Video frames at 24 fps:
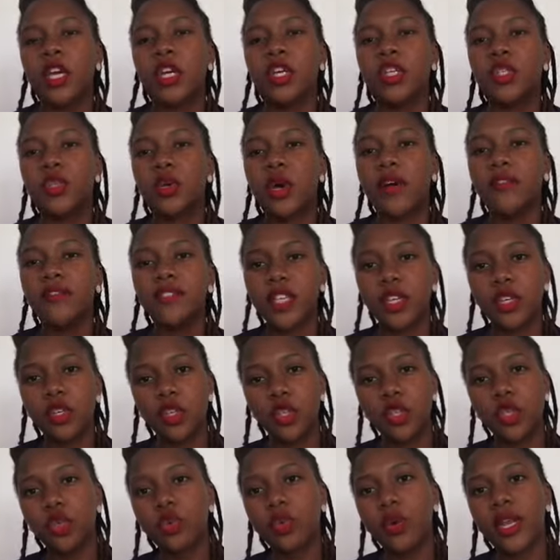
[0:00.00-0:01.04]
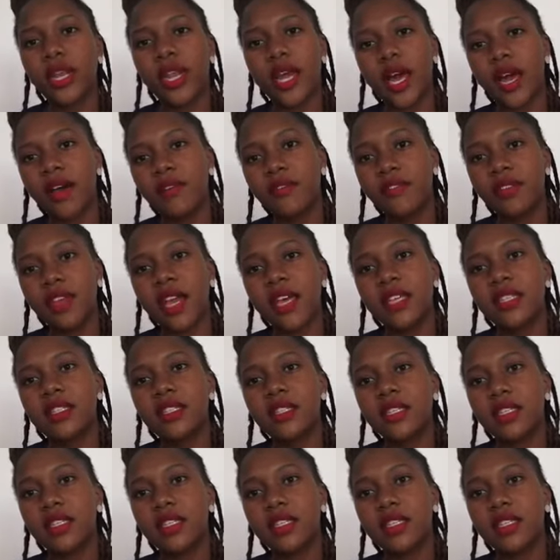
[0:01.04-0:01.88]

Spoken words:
So after your 2.5 years